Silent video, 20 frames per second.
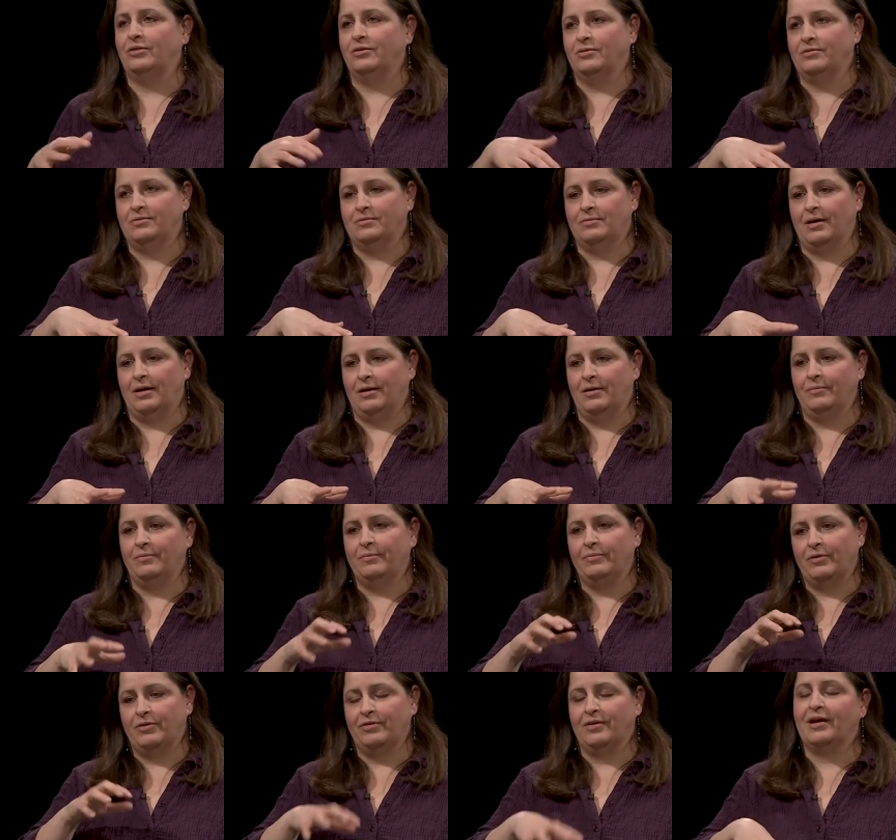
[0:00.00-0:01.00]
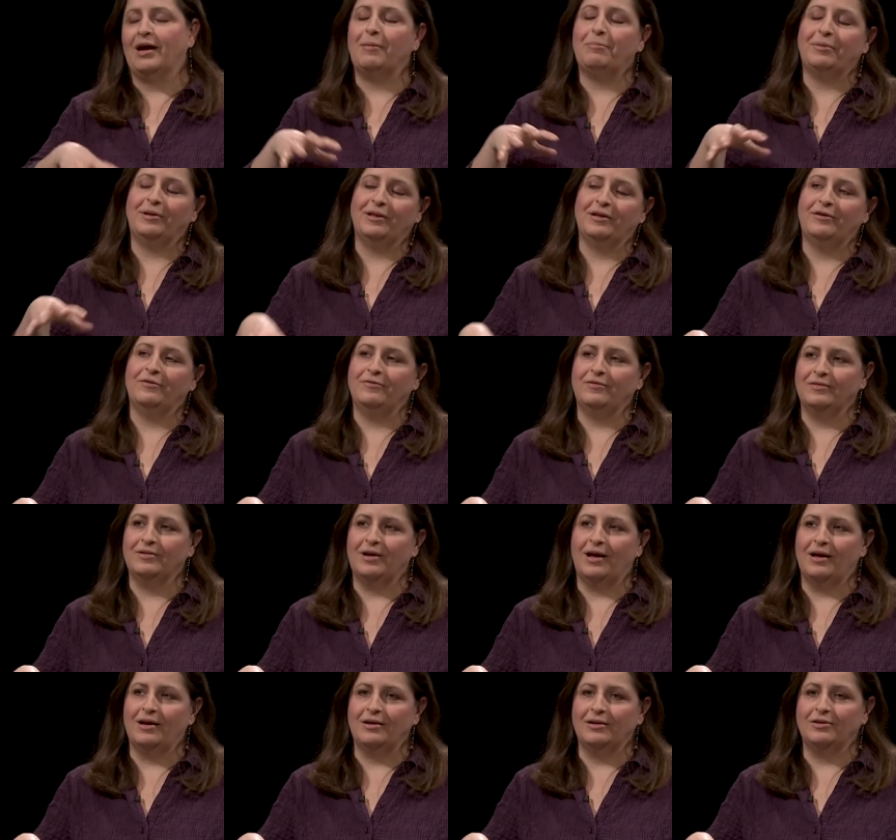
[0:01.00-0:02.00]
There's um, there's a couple of
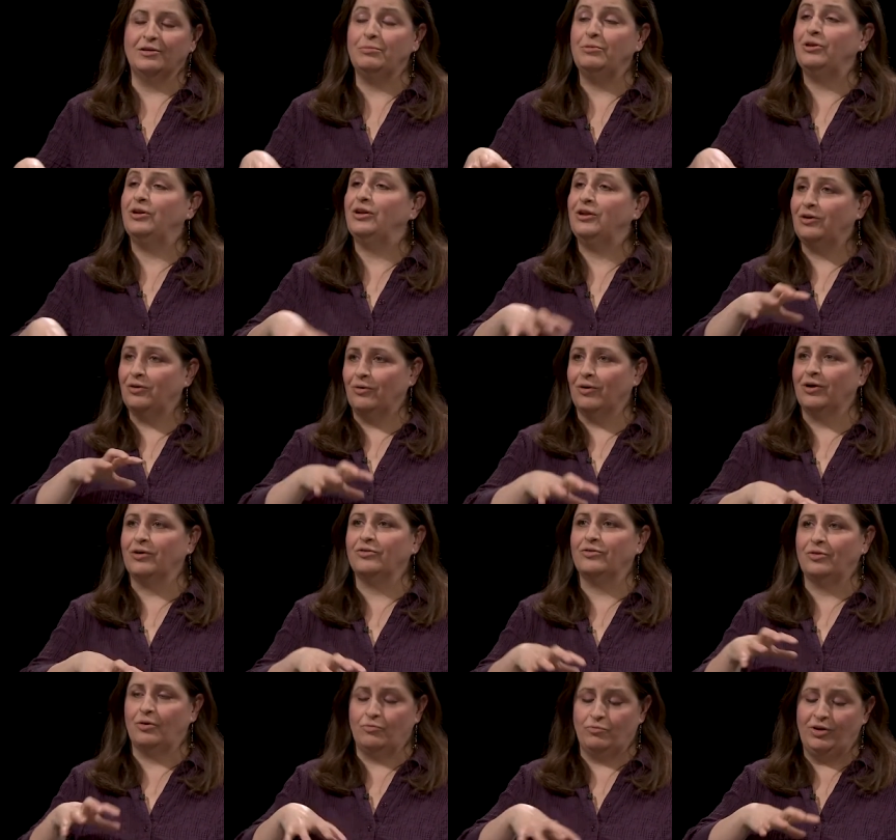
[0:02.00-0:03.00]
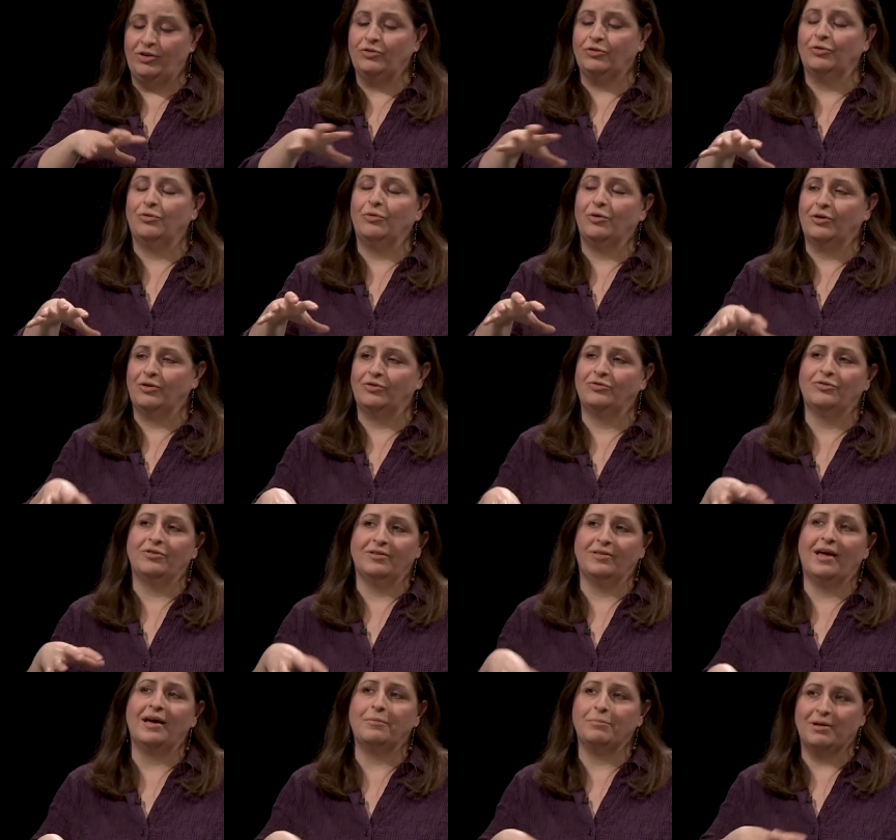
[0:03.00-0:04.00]
uh, community orchestra, uh, regional
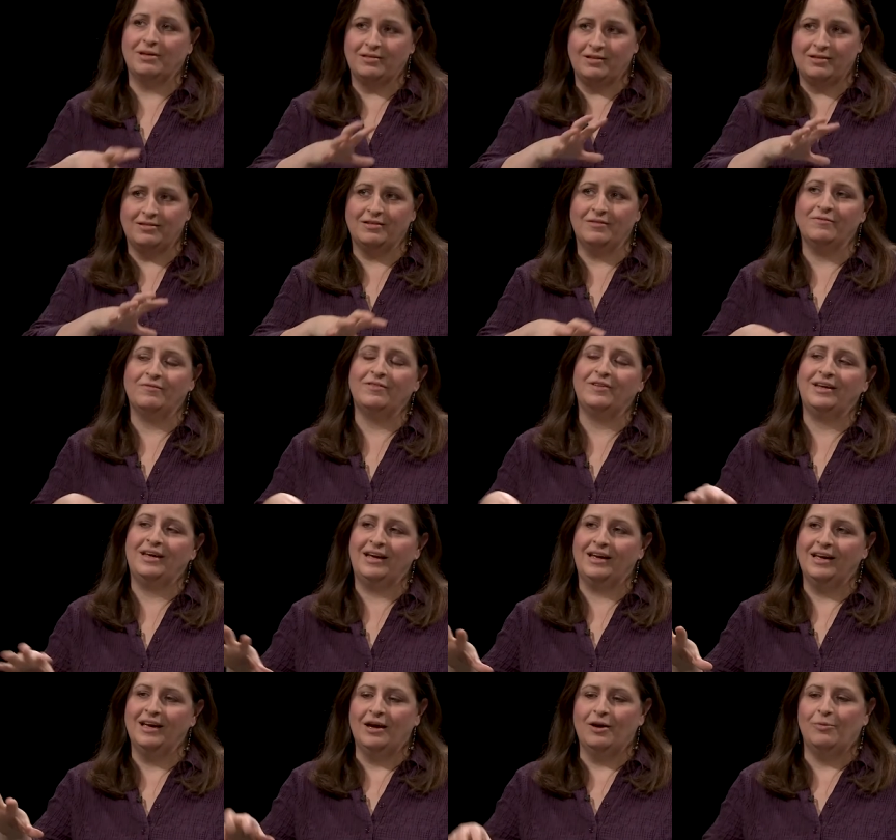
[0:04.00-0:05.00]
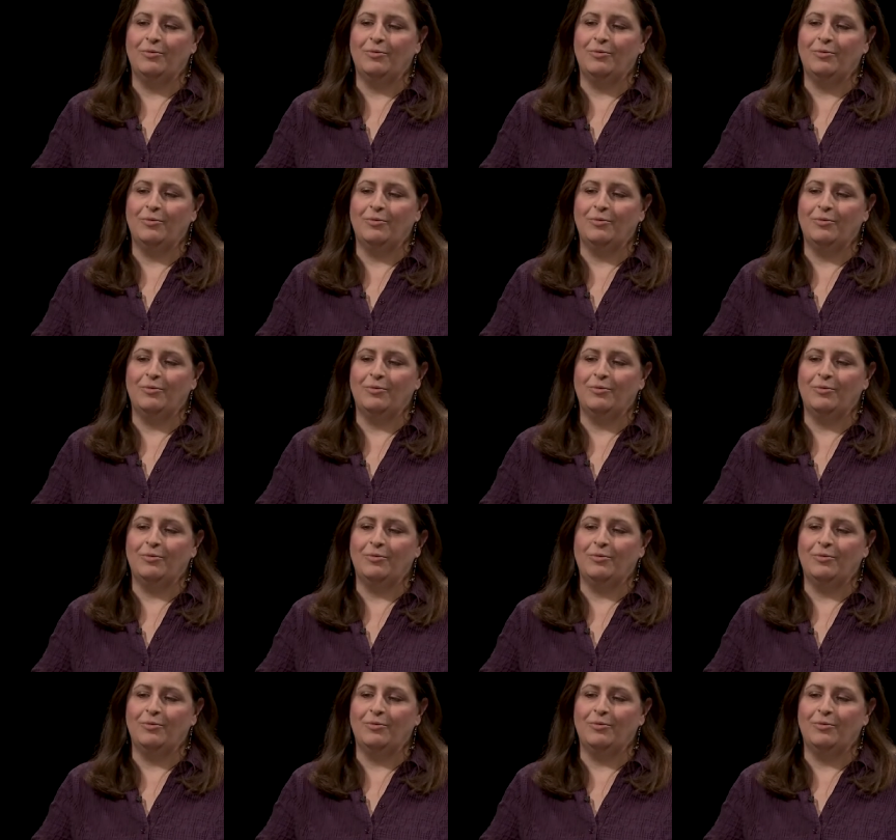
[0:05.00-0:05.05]
orchestras like Muncie Symphony.